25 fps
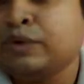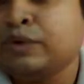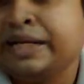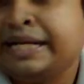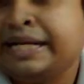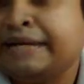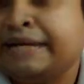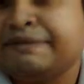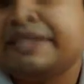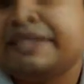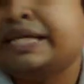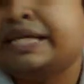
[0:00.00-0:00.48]
well
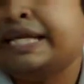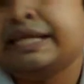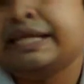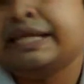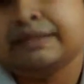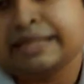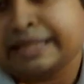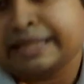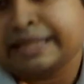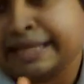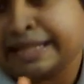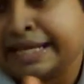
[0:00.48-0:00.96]
enough.
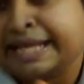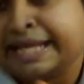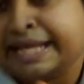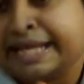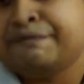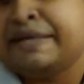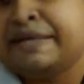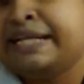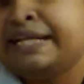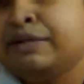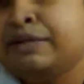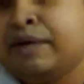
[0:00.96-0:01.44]

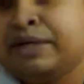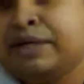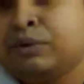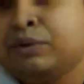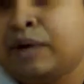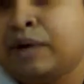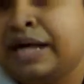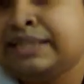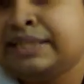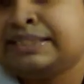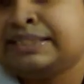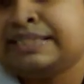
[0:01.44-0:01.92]
If anyone
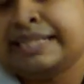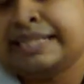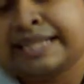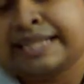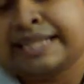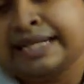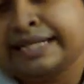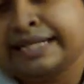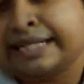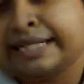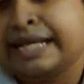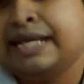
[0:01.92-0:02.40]
wants, he
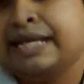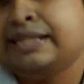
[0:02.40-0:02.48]
can